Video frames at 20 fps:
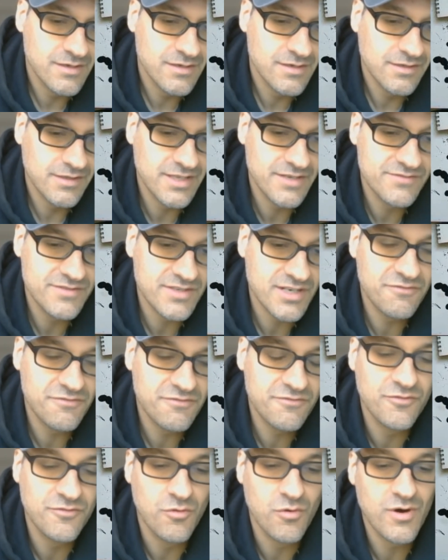Leaves
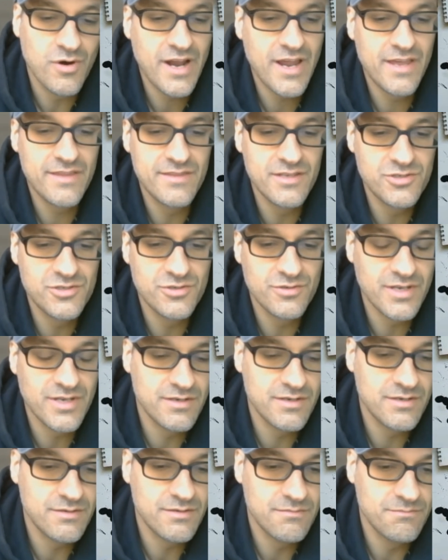enough forehead that you
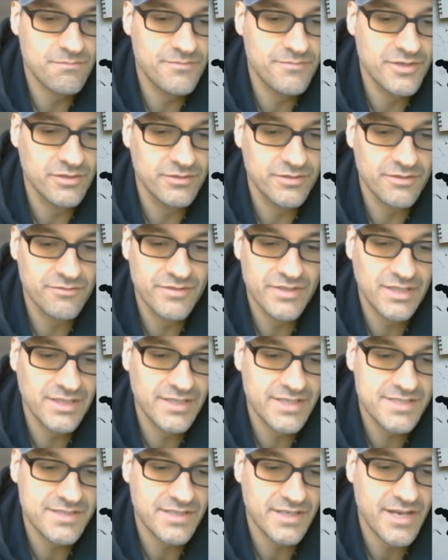can build a
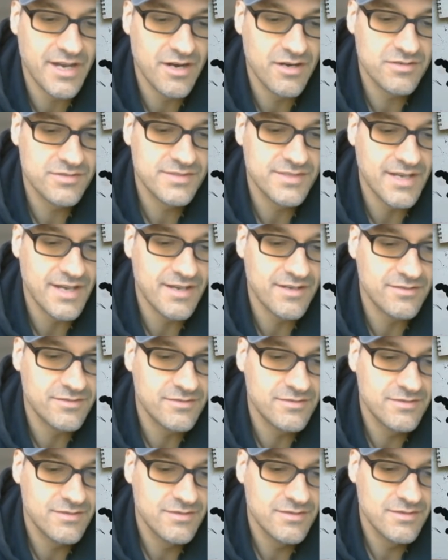realistic
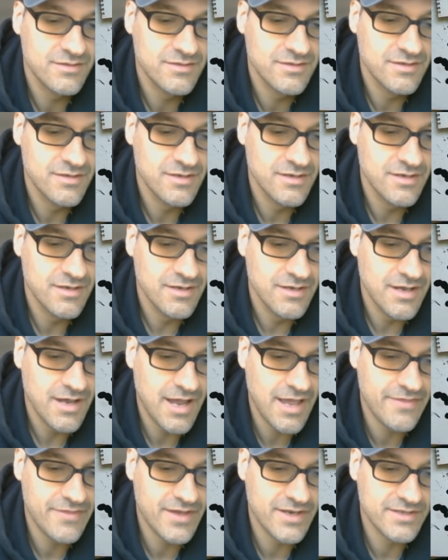hairstyle,
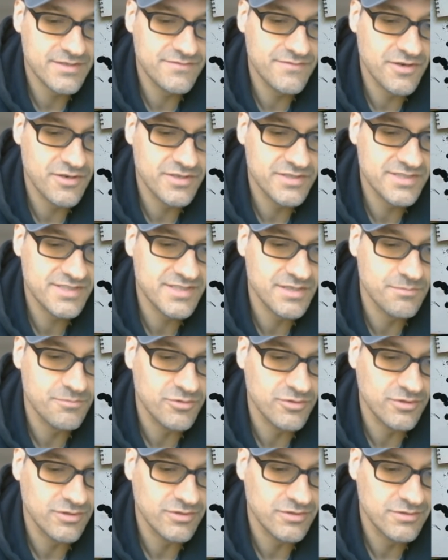and then is very
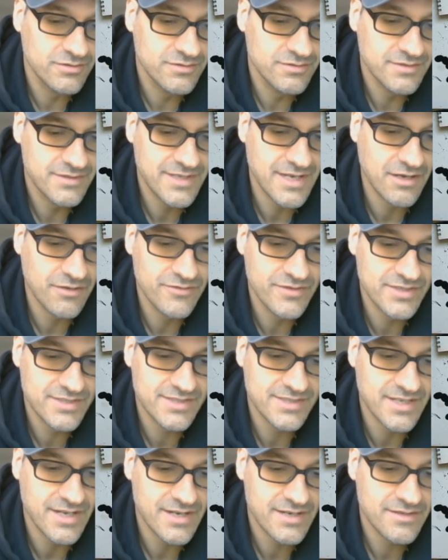simple down this
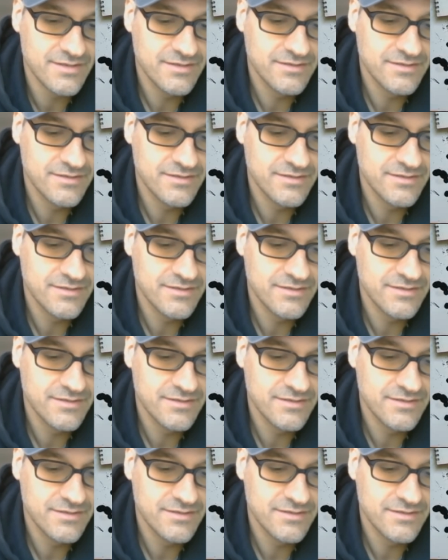side.